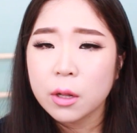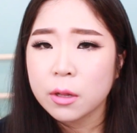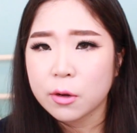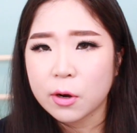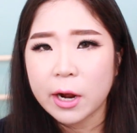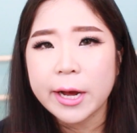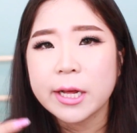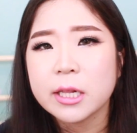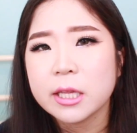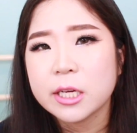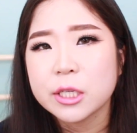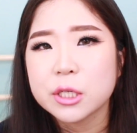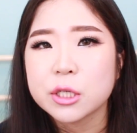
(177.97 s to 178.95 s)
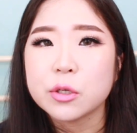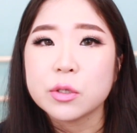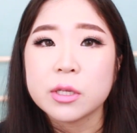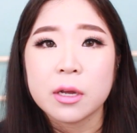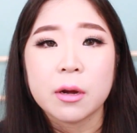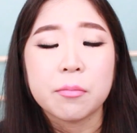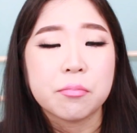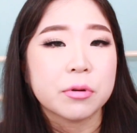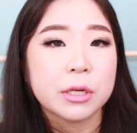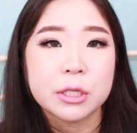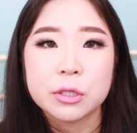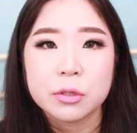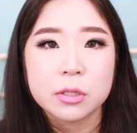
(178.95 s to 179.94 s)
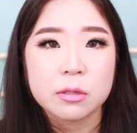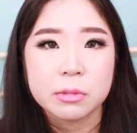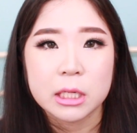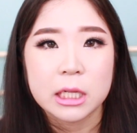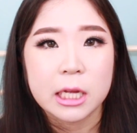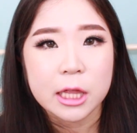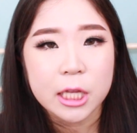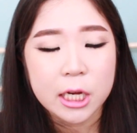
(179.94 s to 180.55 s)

your eyelids using a brush or something like